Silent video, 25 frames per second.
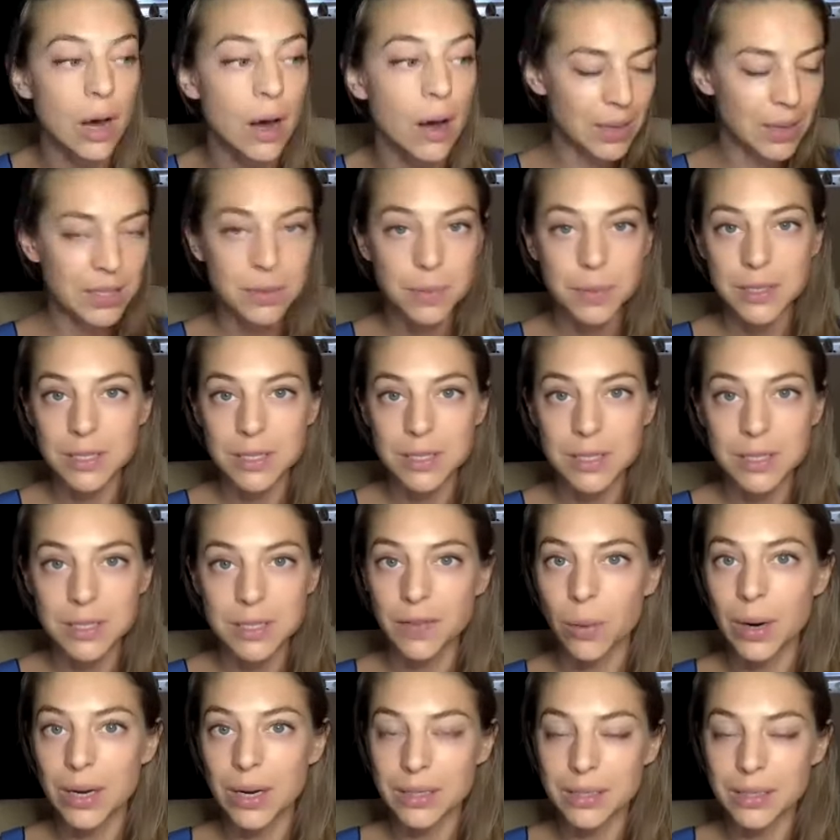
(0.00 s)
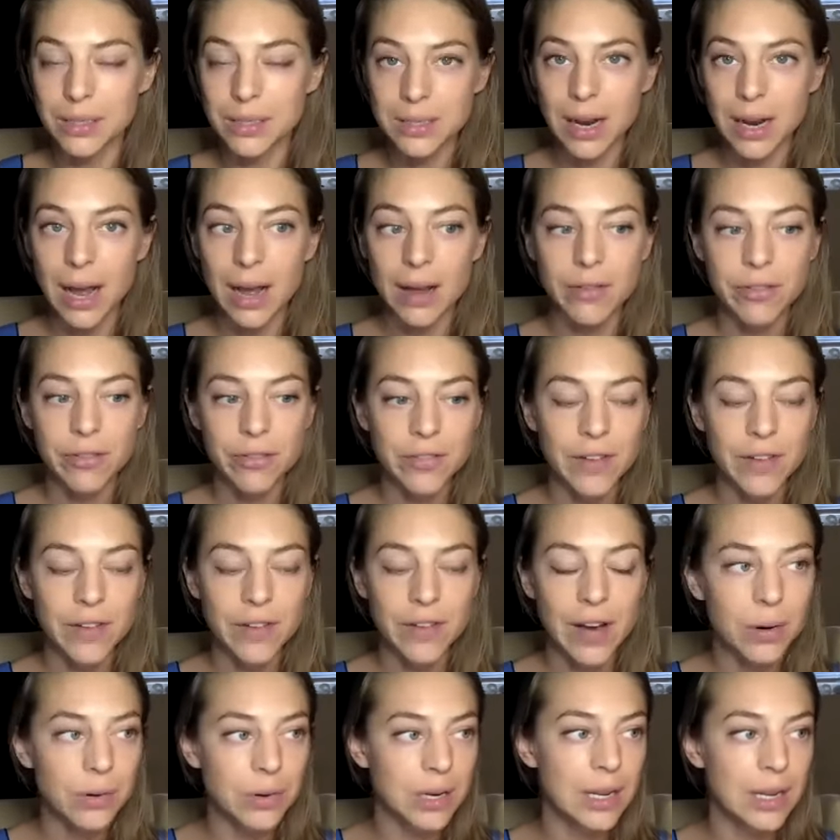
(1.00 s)
I mean, specific ones that I've
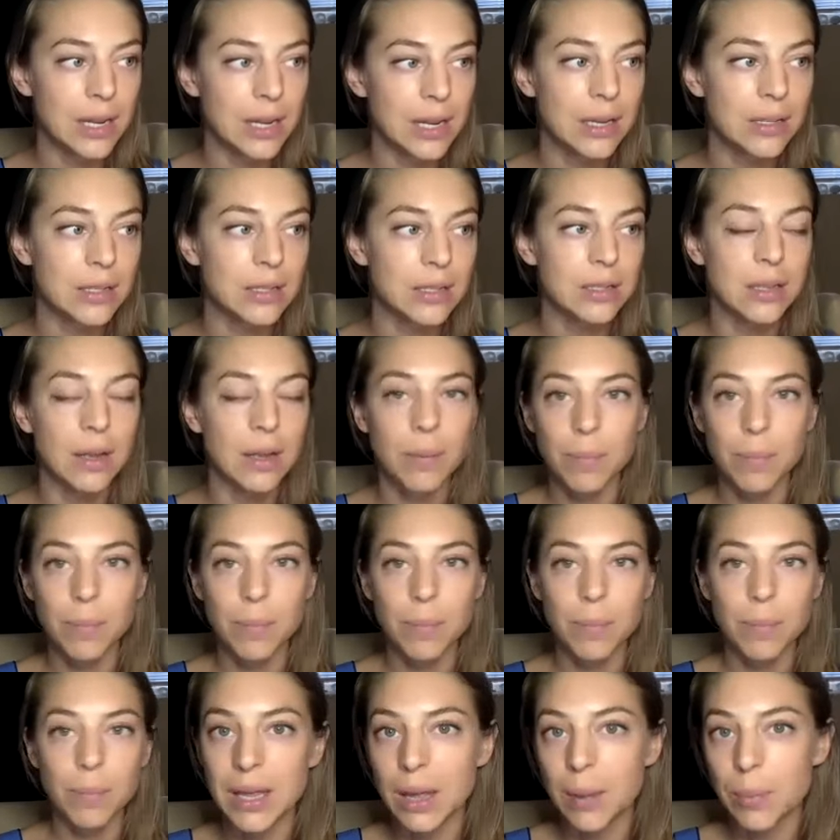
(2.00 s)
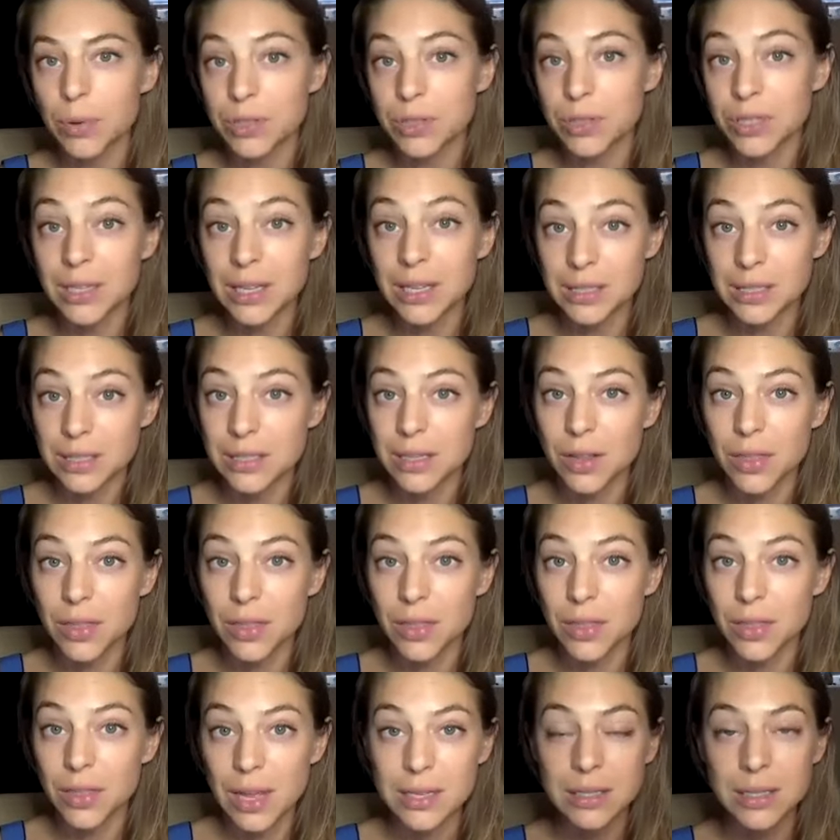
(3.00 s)
found is being able to listen to
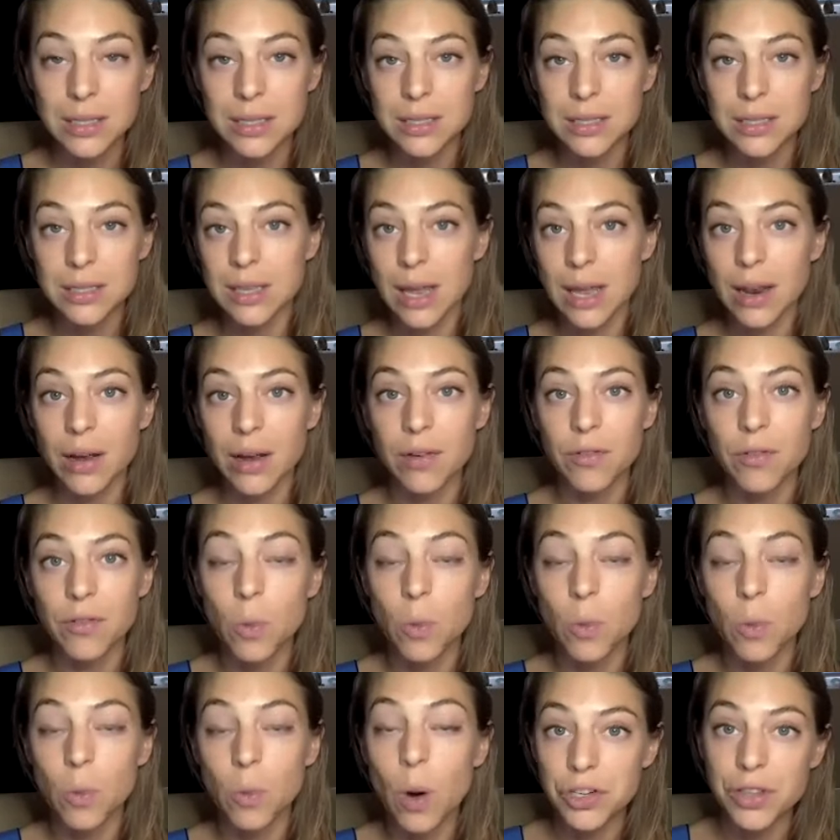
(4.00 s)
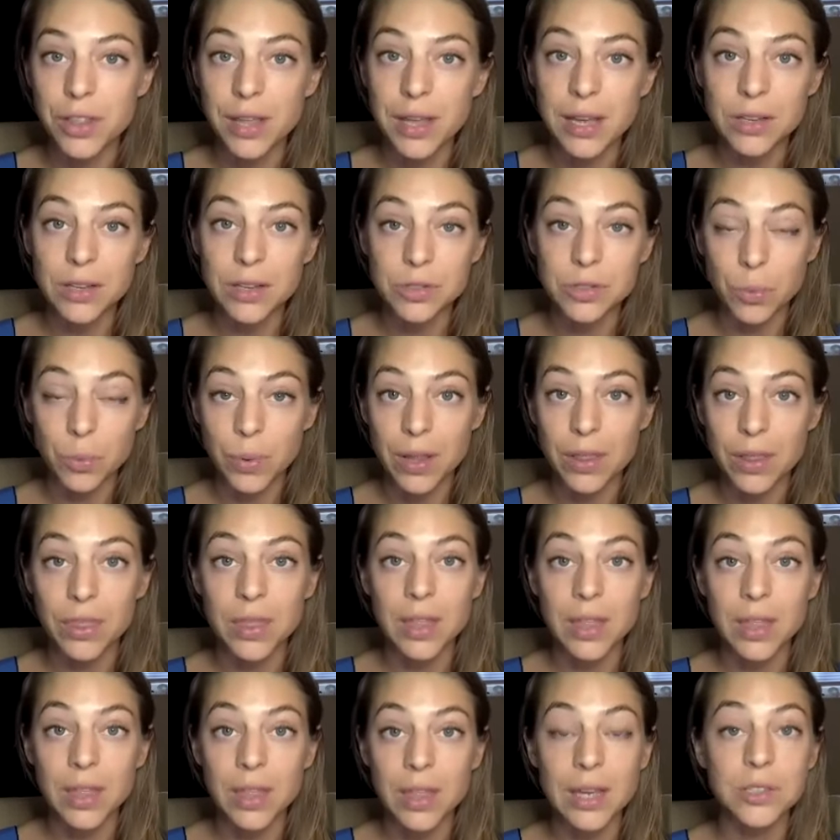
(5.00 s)
things instead of watch things or
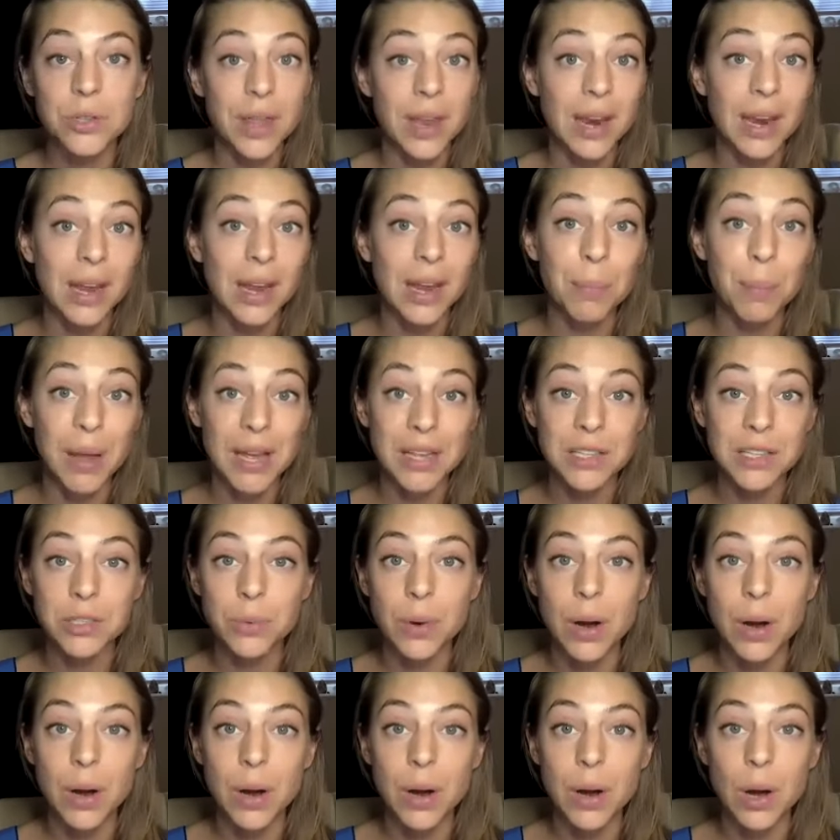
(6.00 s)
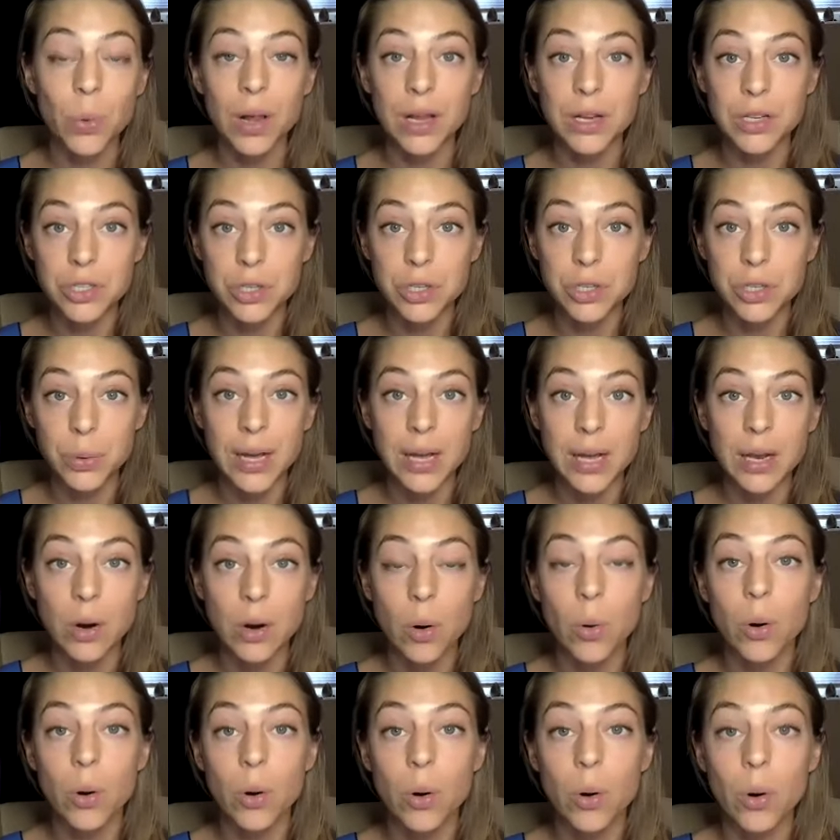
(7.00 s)
read things so that I can pace around while I do it.
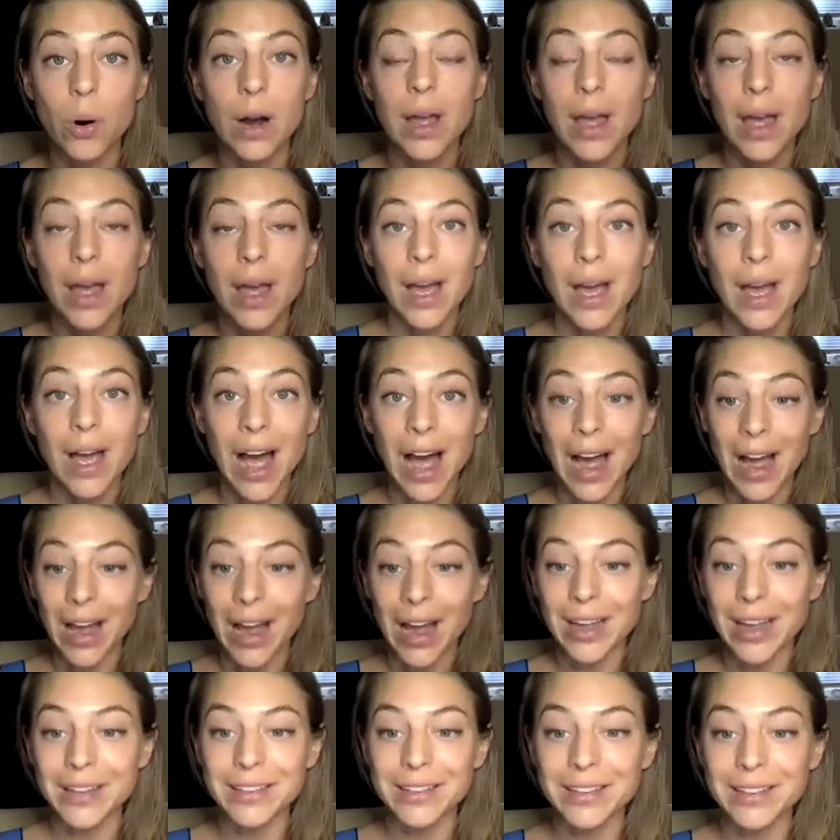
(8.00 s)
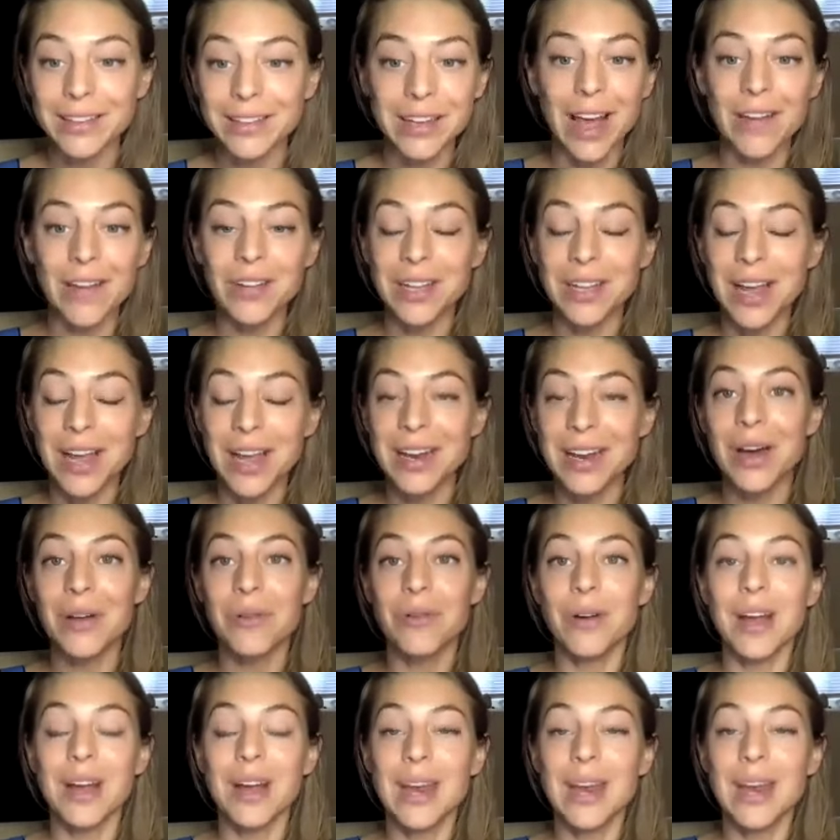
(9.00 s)
Or I like, I have a light
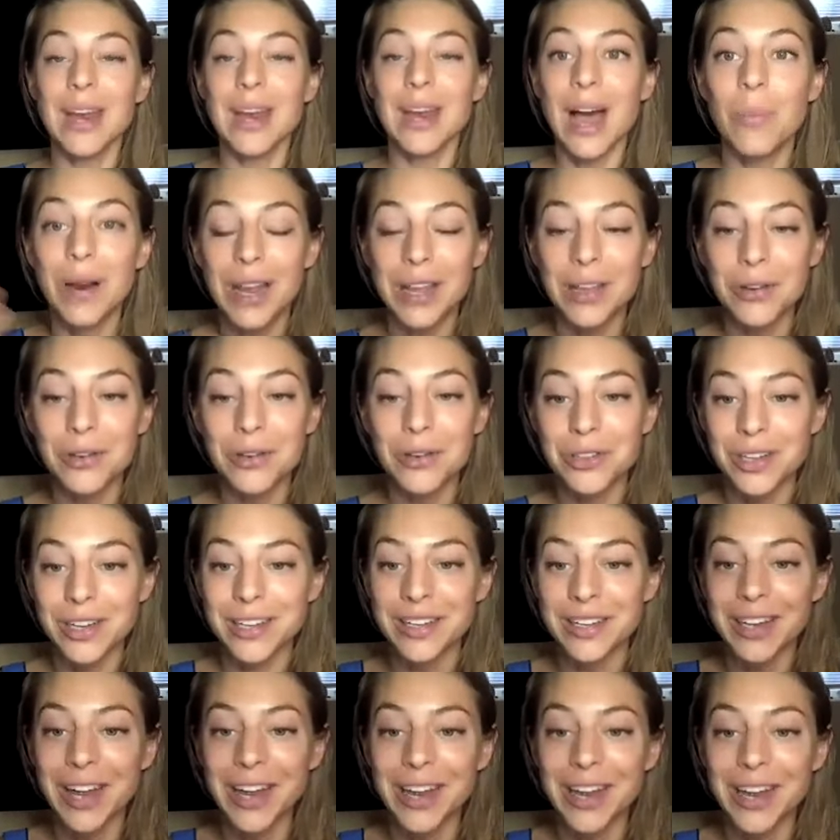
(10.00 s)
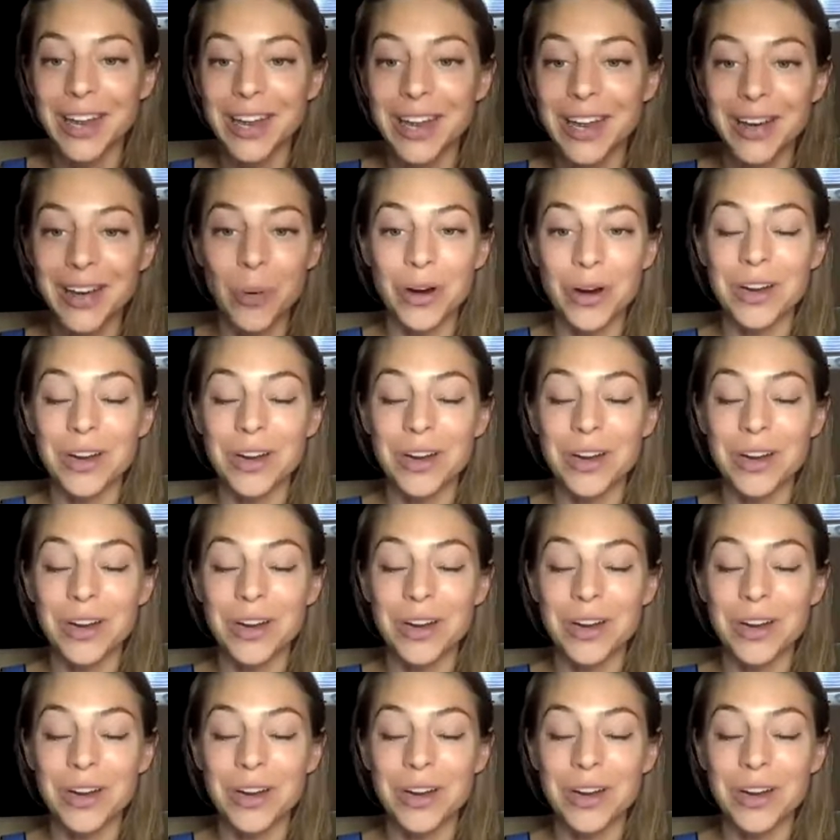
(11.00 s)
on right now, but I usually like